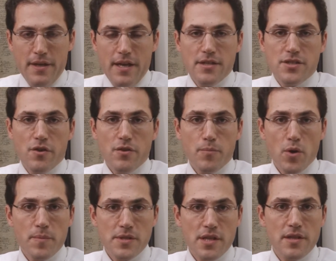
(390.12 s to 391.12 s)
And so the
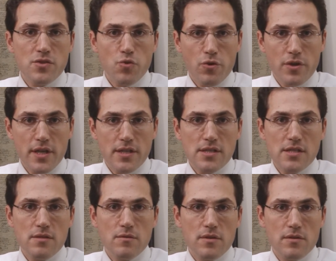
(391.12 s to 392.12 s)
purpose of this ordinance
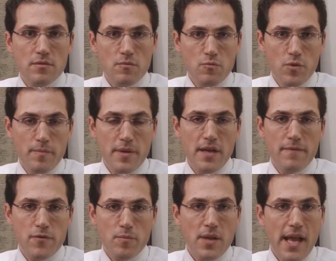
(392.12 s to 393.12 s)
would be
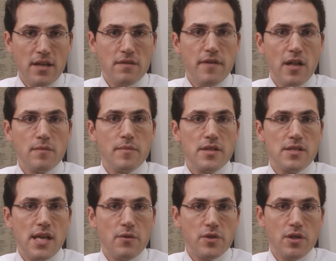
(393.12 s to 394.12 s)
for planned developments,
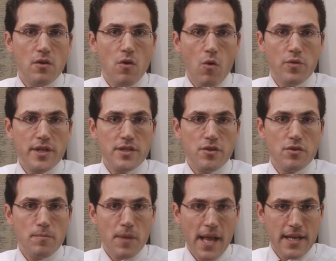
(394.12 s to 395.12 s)
they would go only to
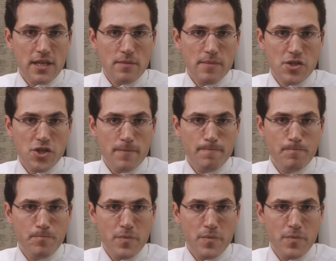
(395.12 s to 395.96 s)
the Planning Commission.